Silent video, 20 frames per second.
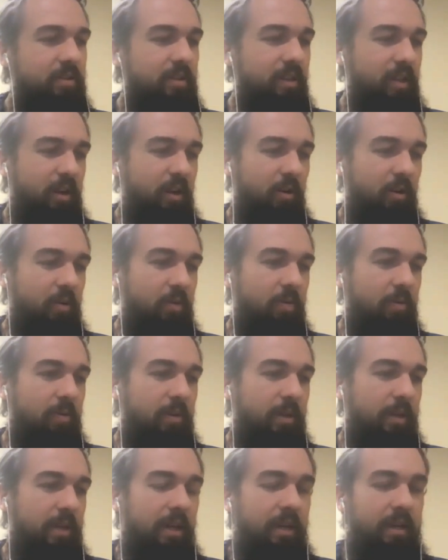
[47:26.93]
you know
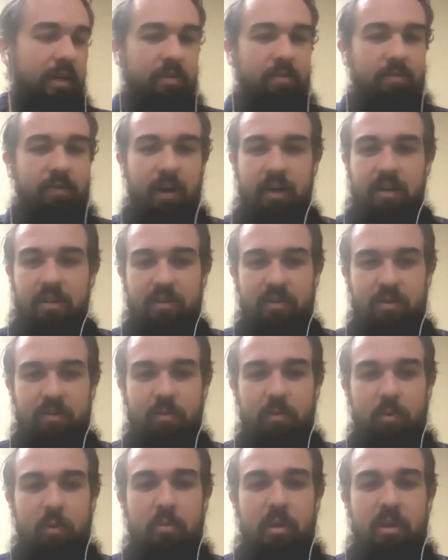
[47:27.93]
getting advice
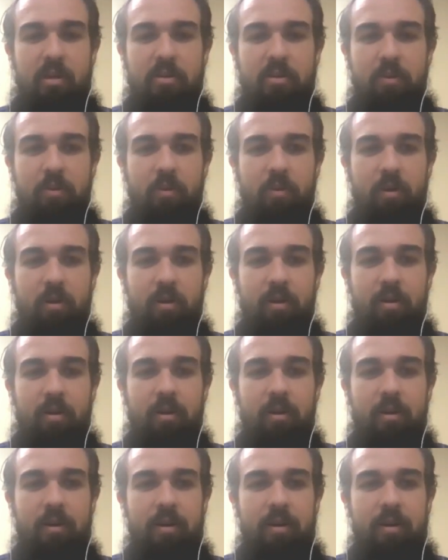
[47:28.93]
from a mentor